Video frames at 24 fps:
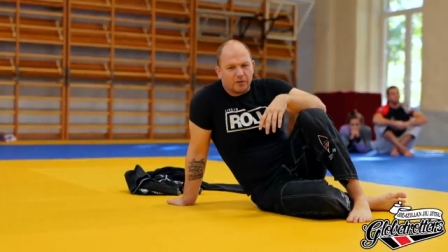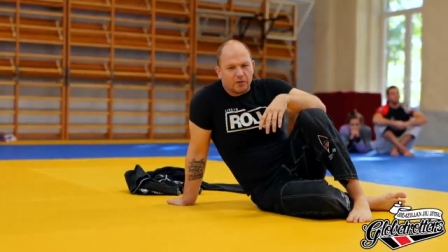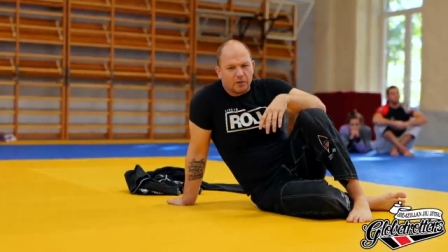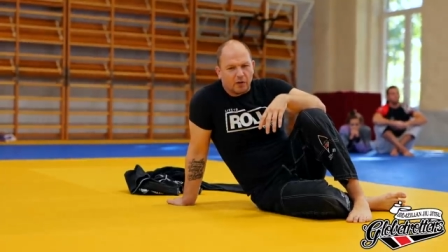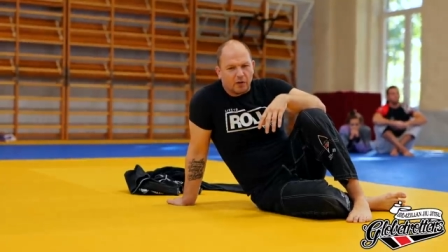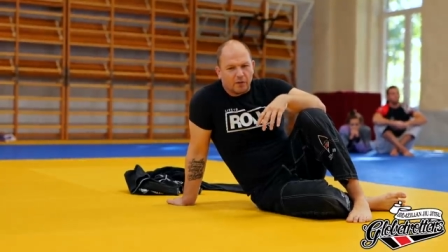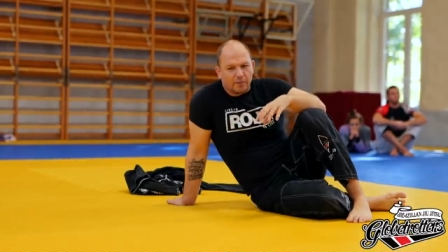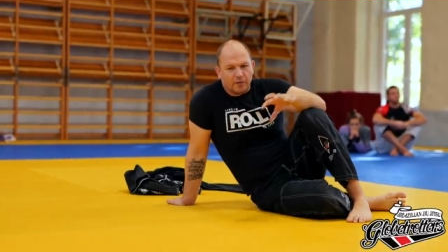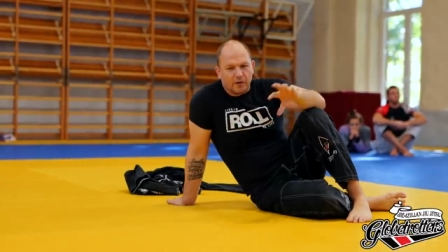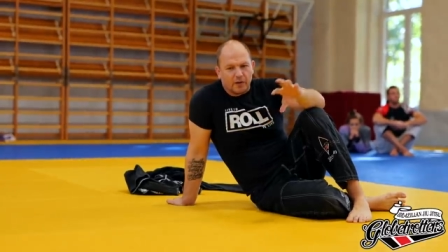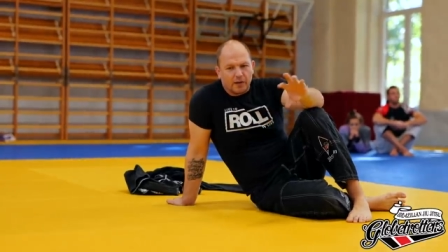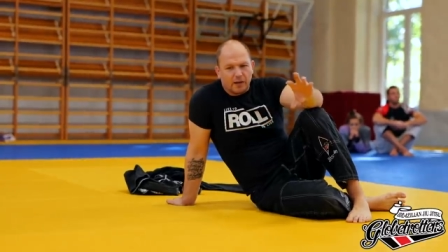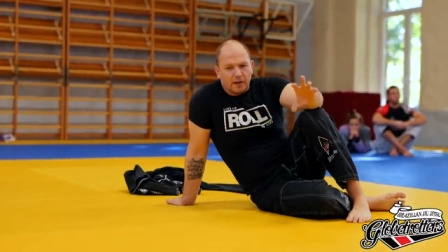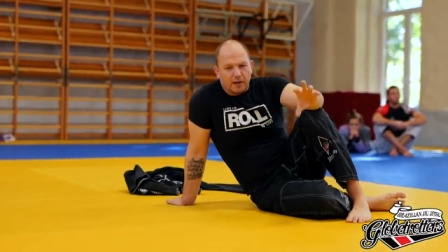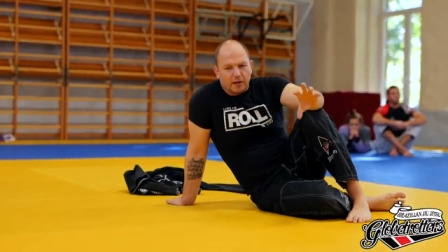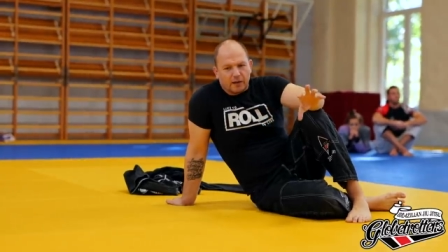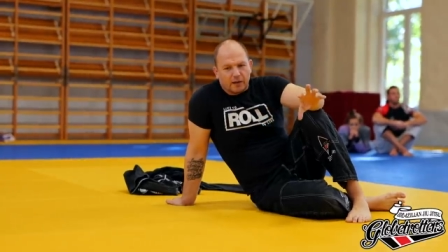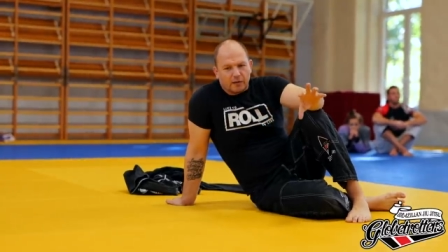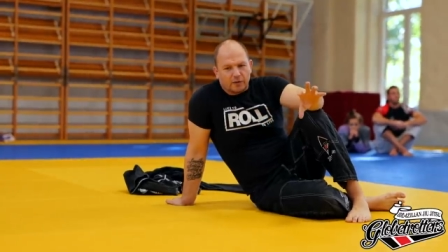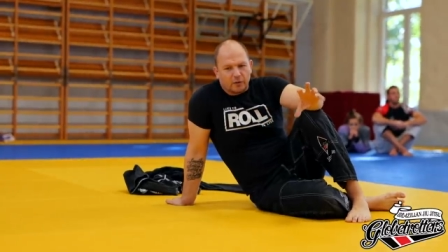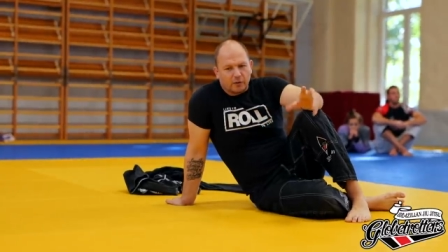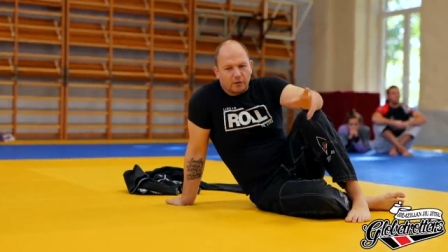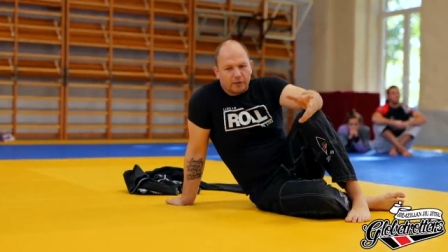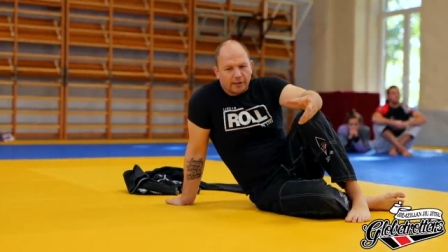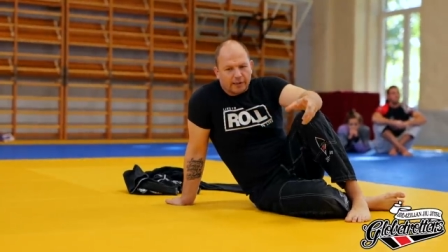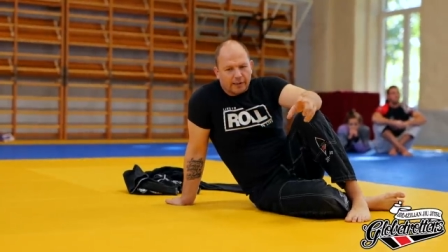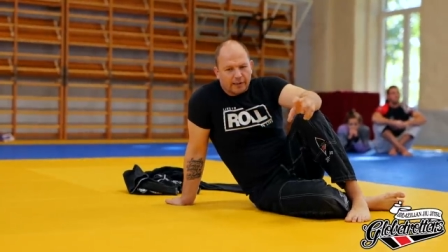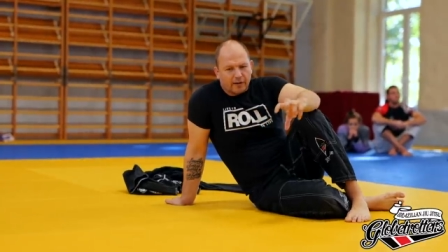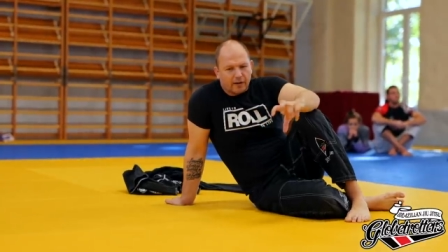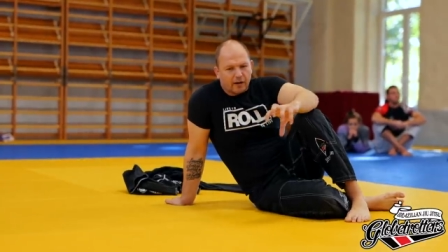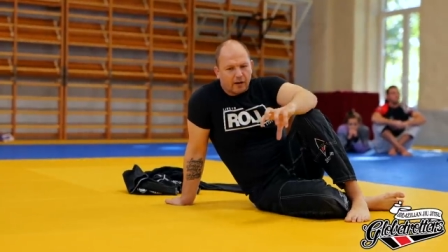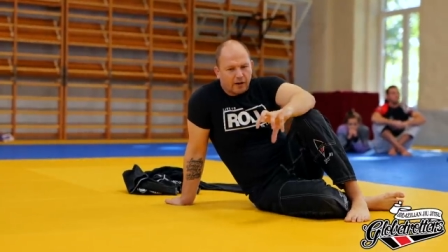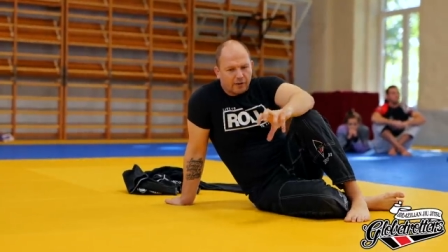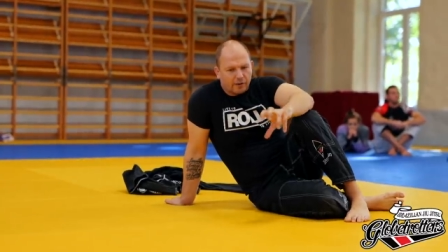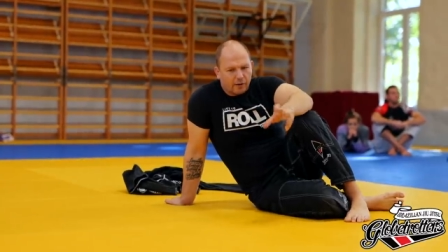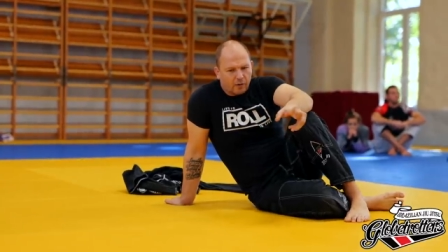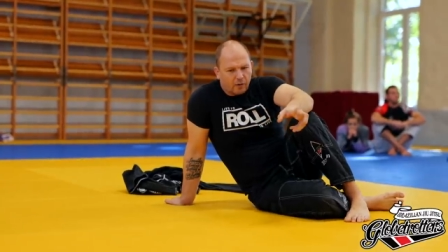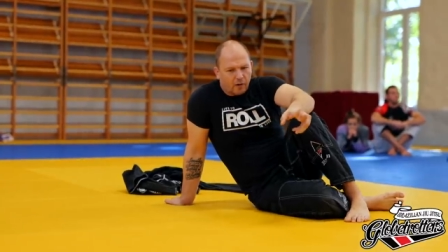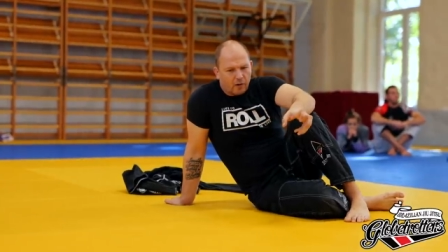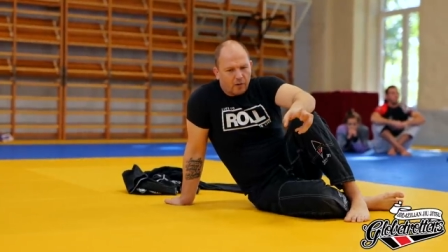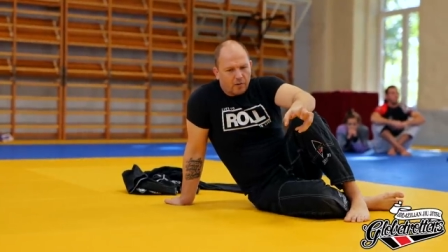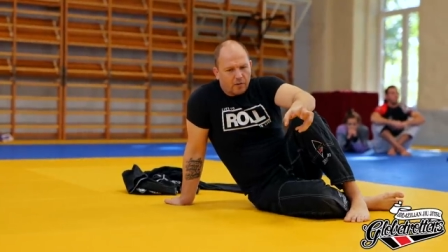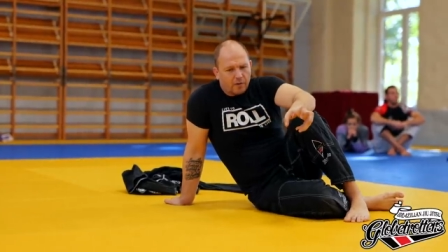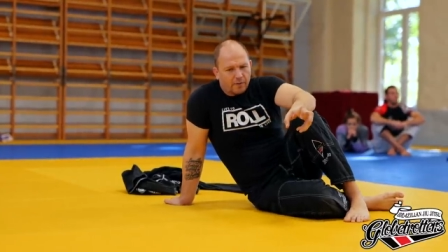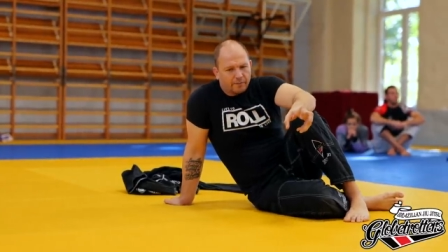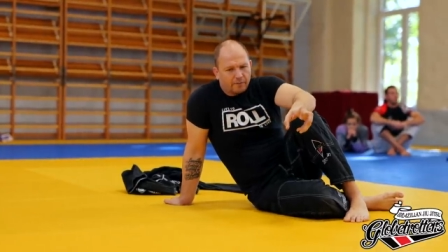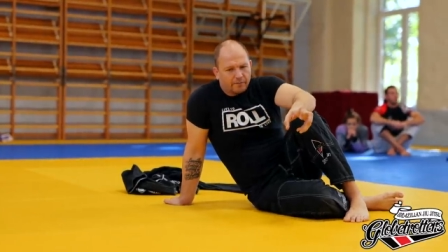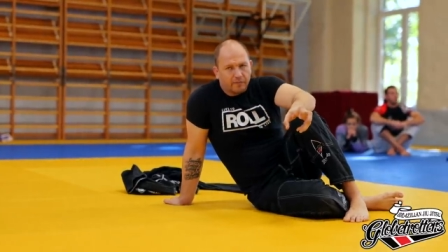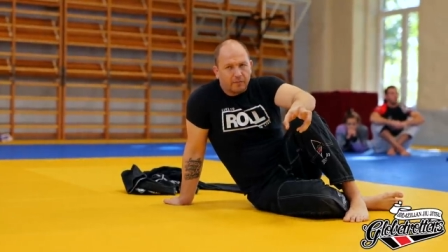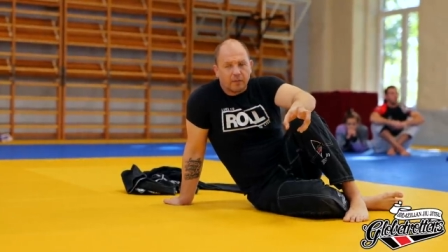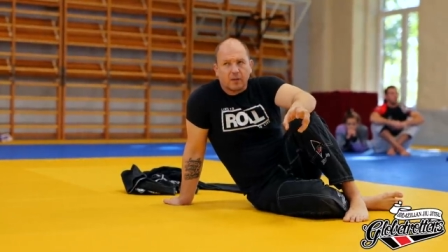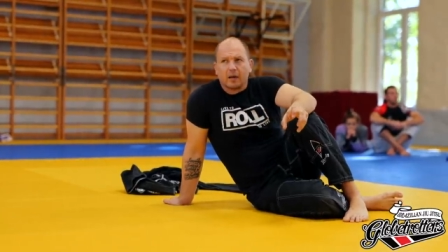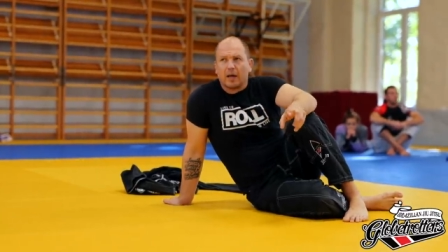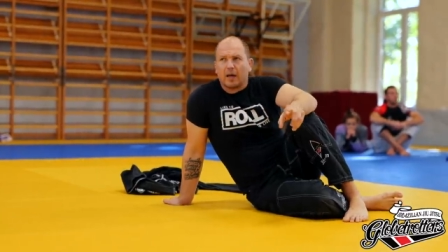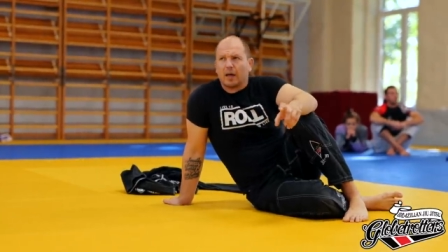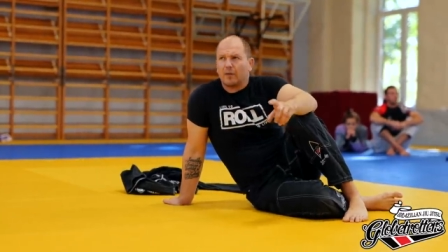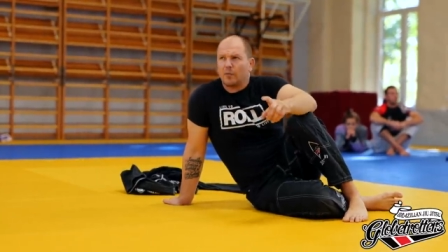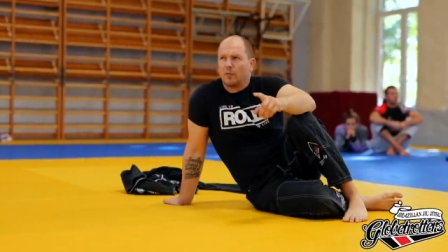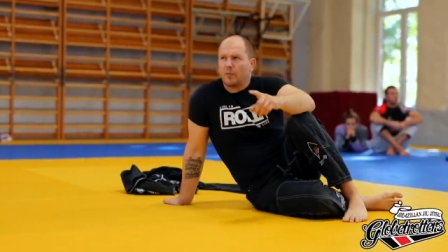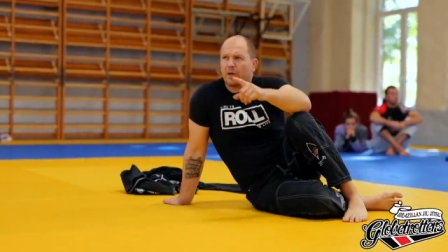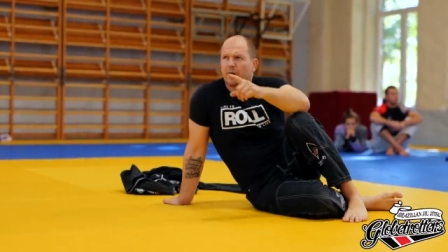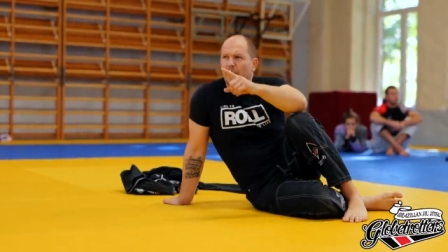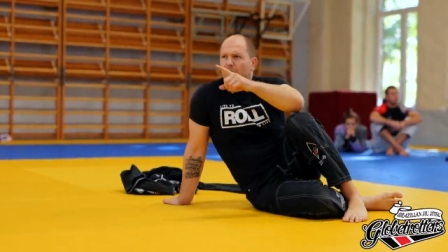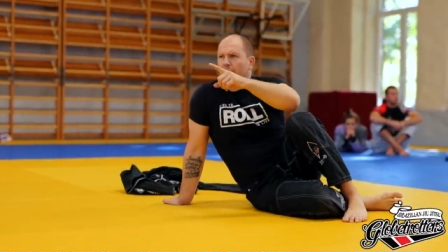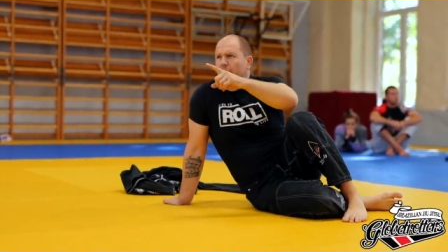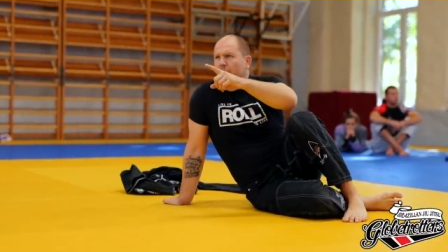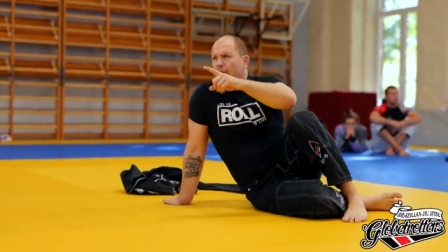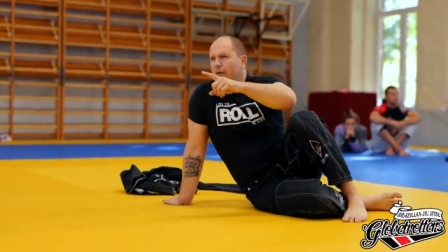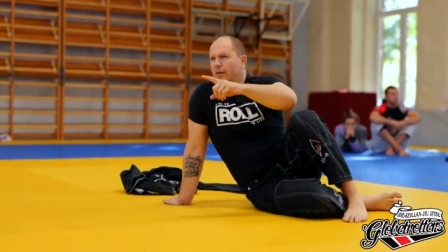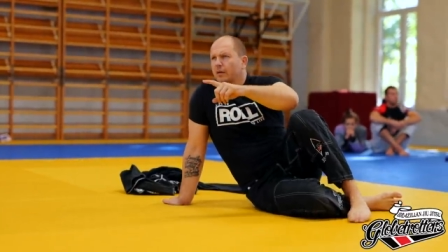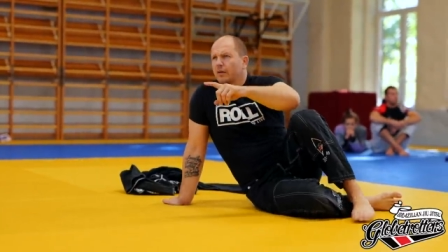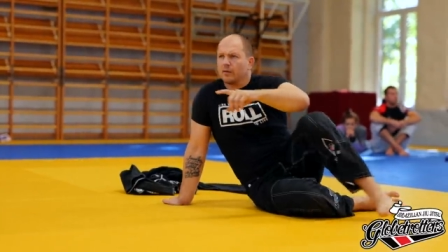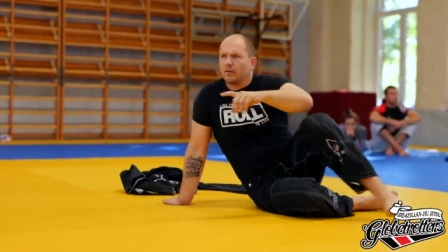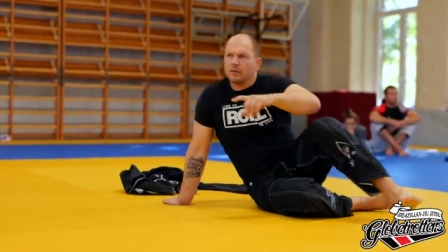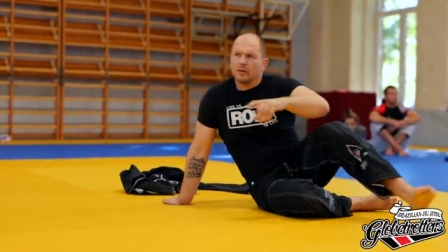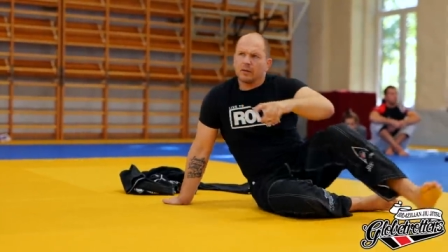So, do it again on your own, and we're in,